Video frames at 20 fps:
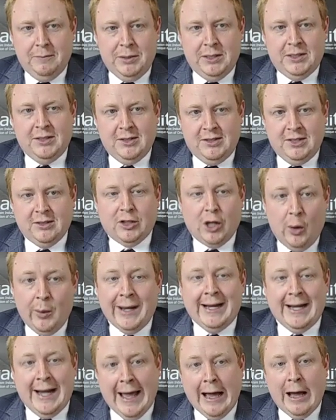businesses
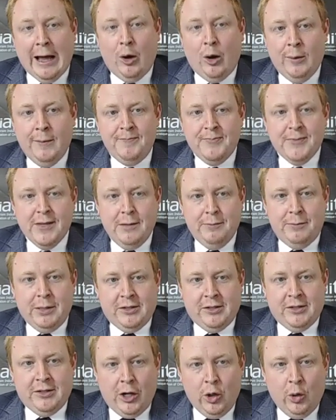going now,
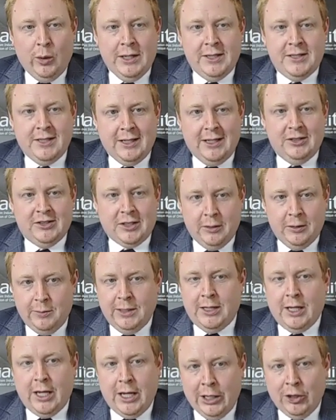because I always think it's going
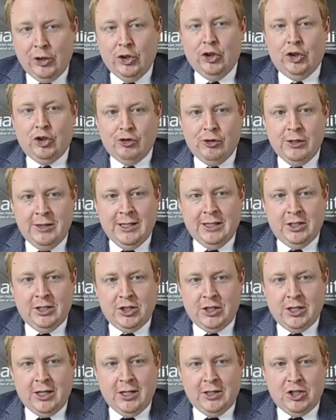to be the industry that
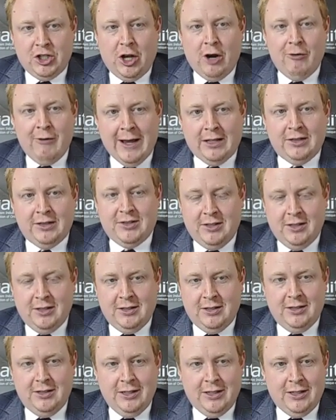directs
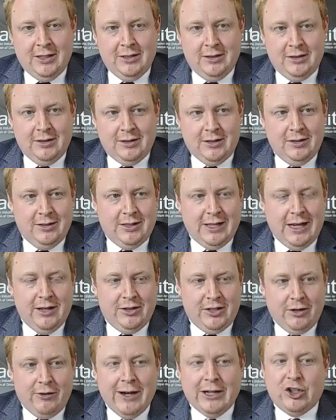the
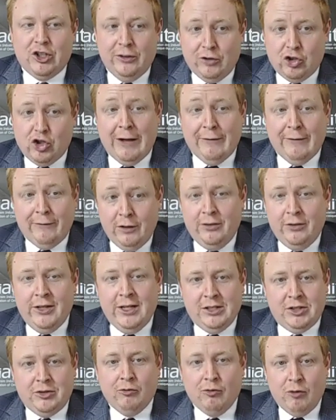direction of travel on
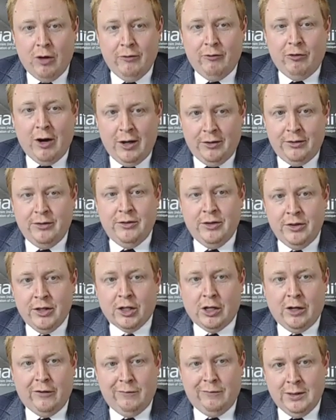this, and rather than the
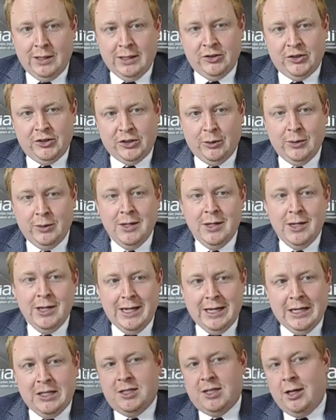government. And so
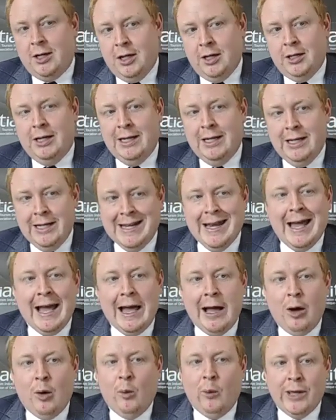internally
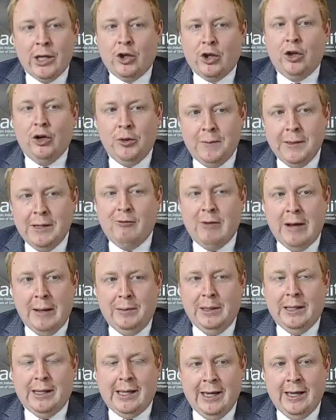now we could be
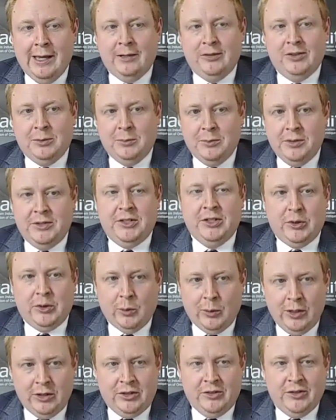replicating some of the
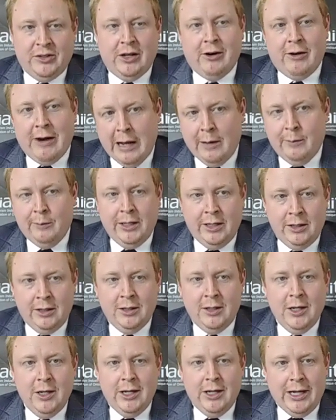situations that are happening
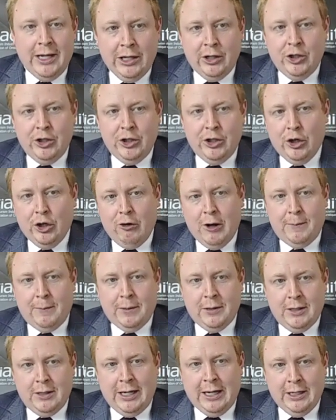in
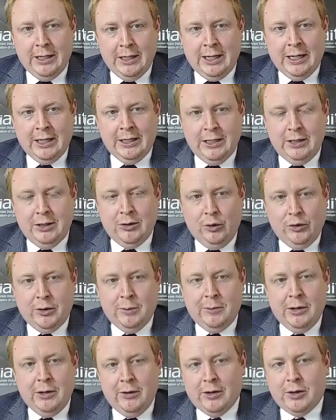Europe and in North
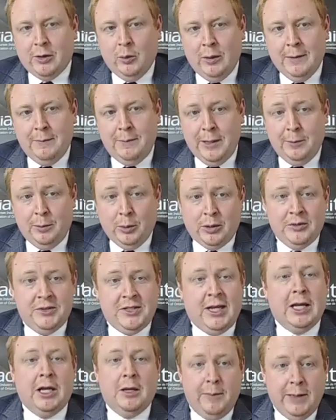America, where people can
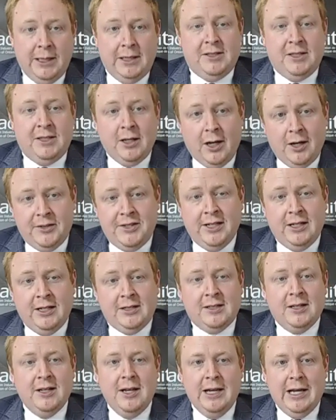take a PCR
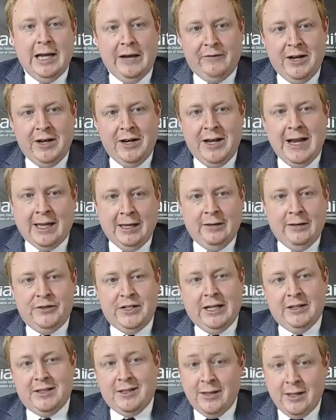test, have a negative
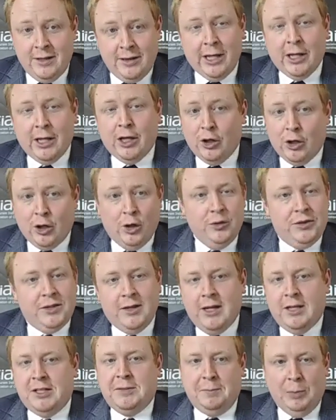test, and then they can go to
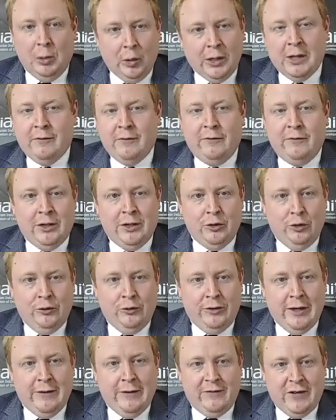their sporting event or
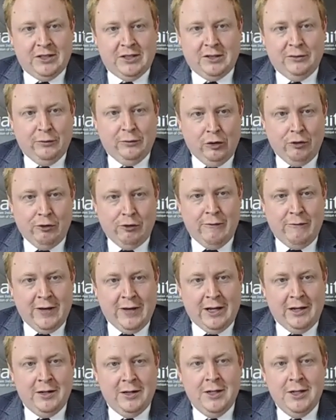their festival or
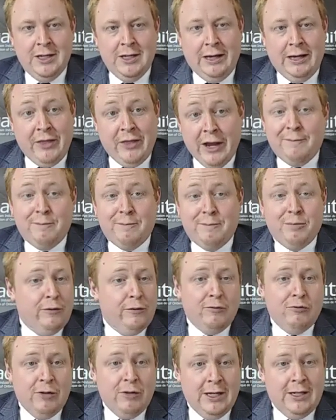event. And they've
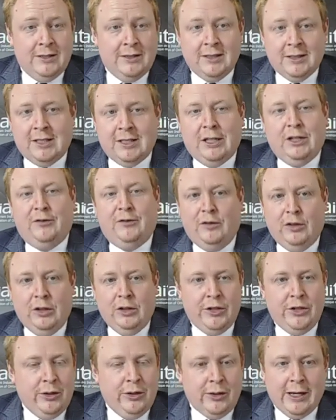proven really successful.
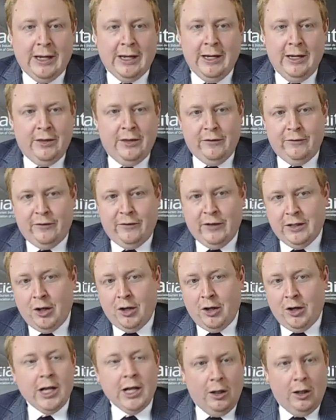In the UK, they've had
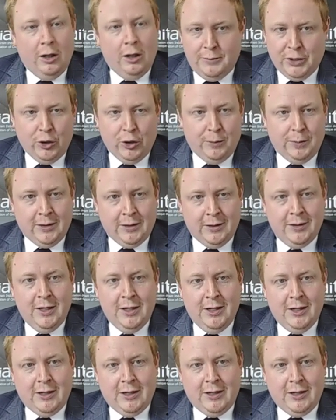nightclubs open